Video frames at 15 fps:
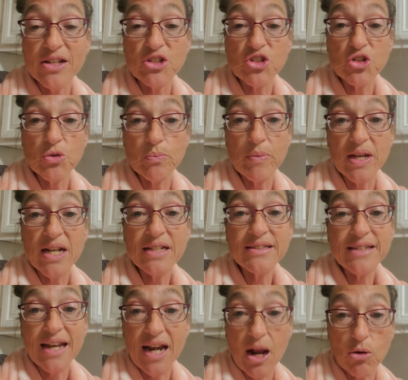in 2
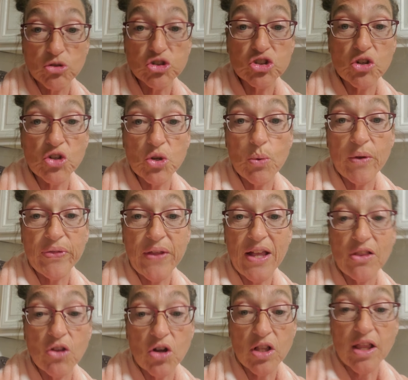minutes, and I will show you what they
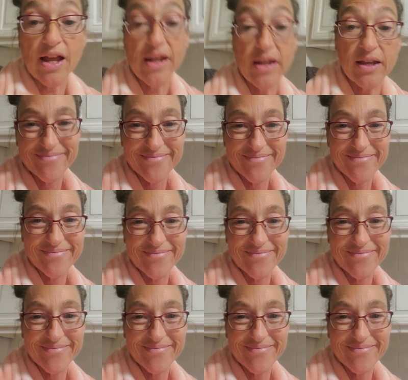look like.